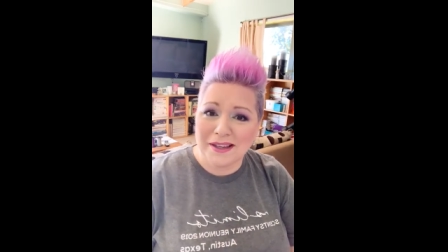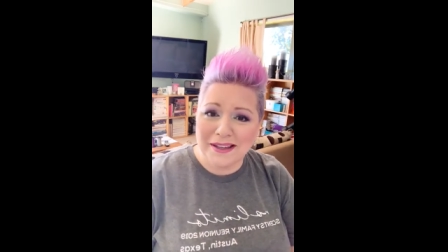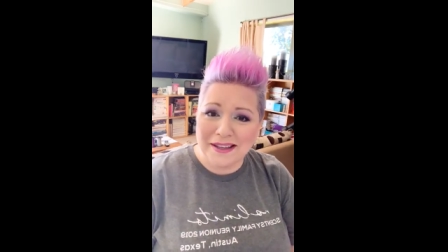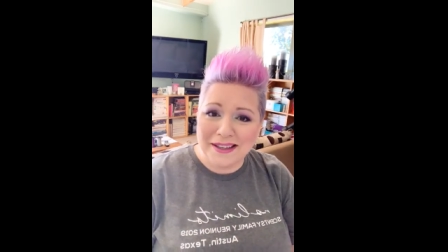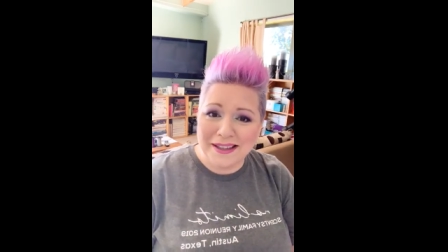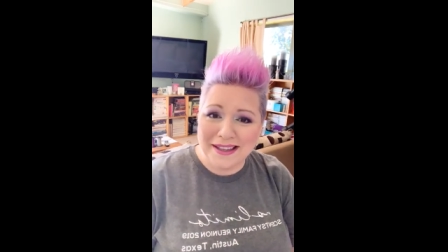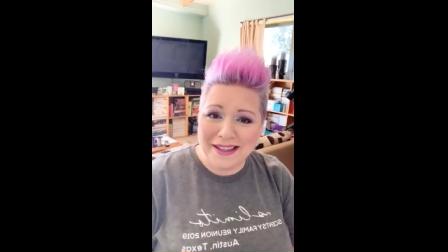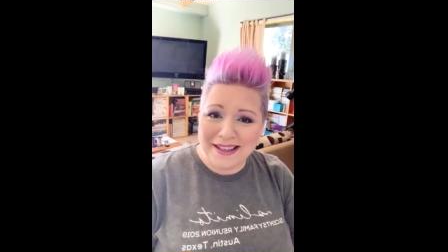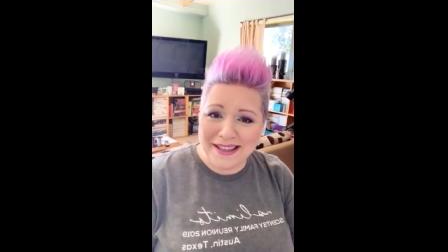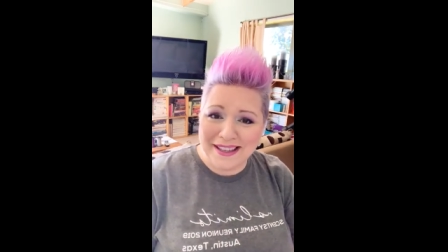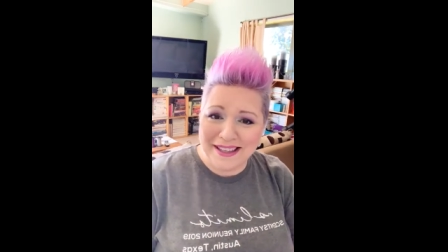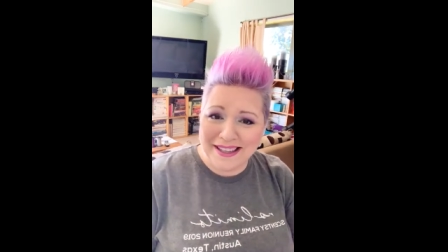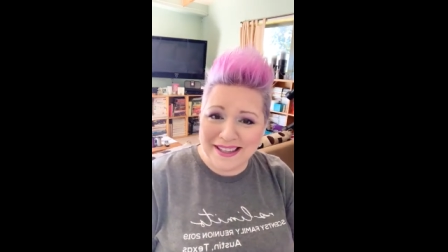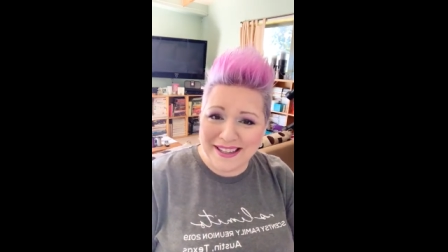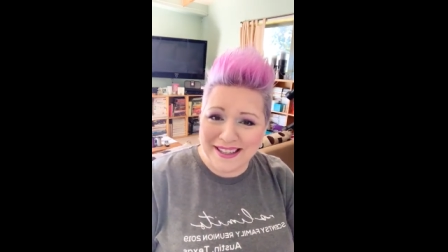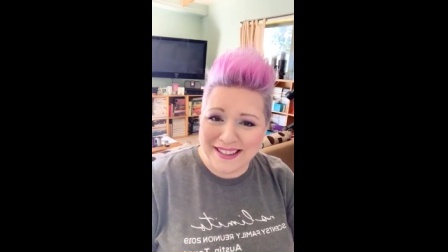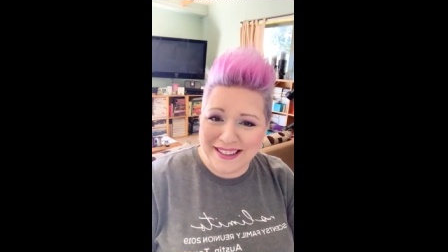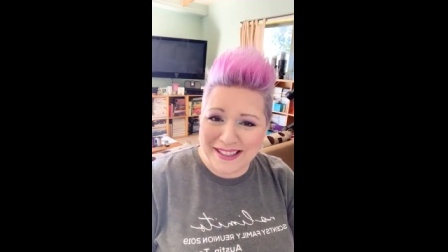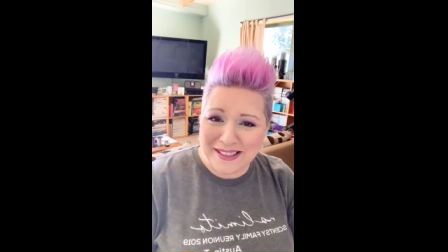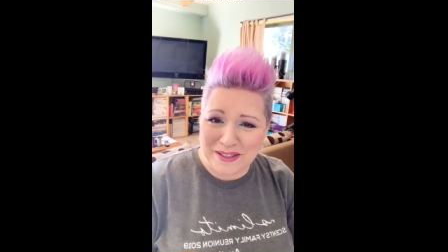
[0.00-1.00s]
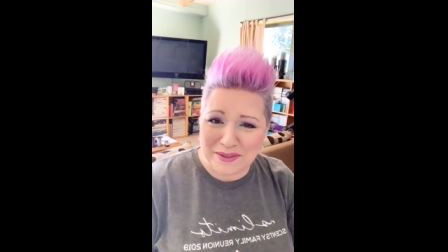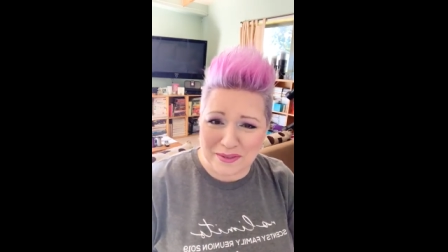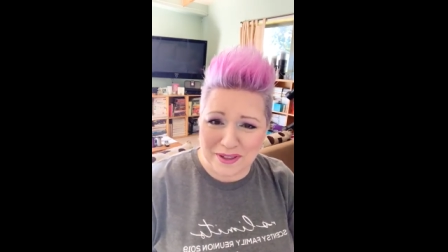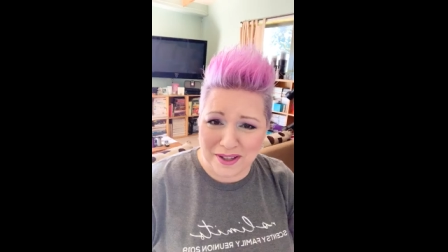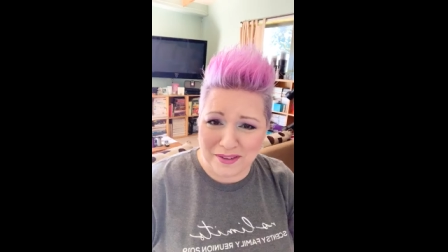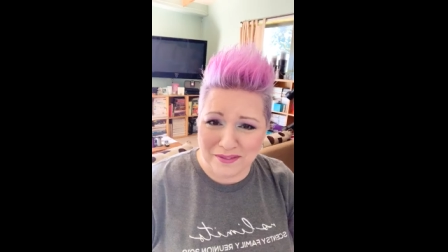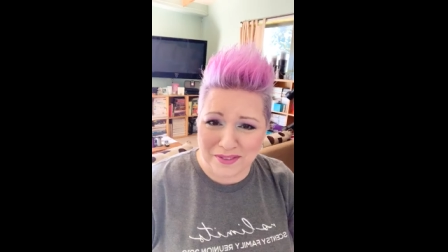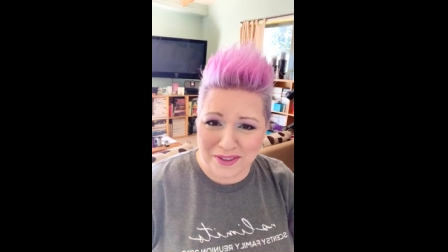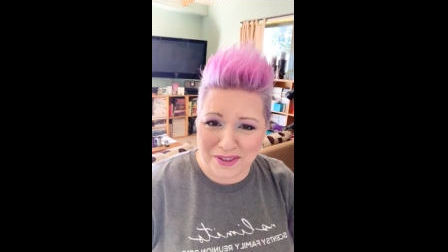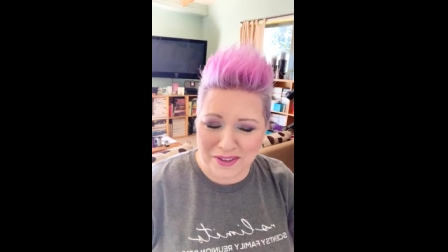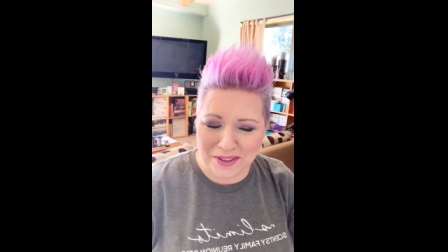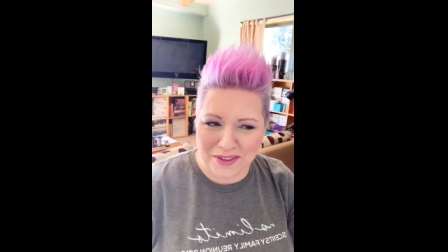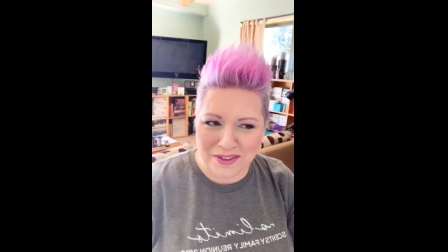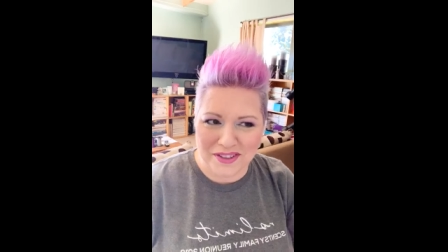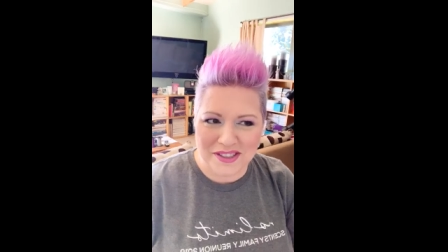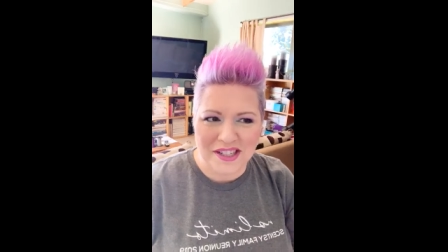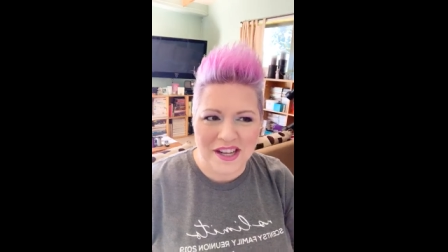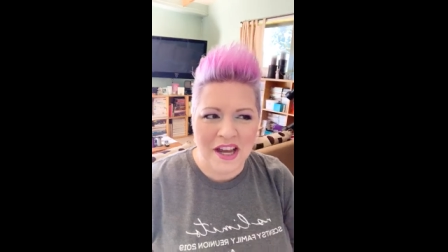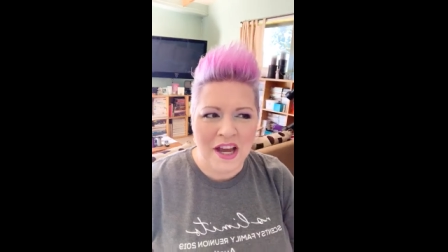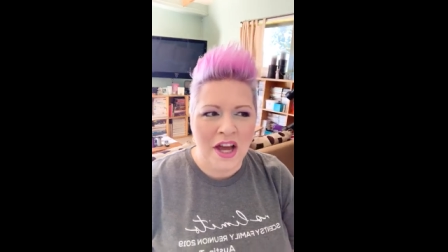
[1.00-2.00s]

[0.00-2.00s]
That's what I've learned.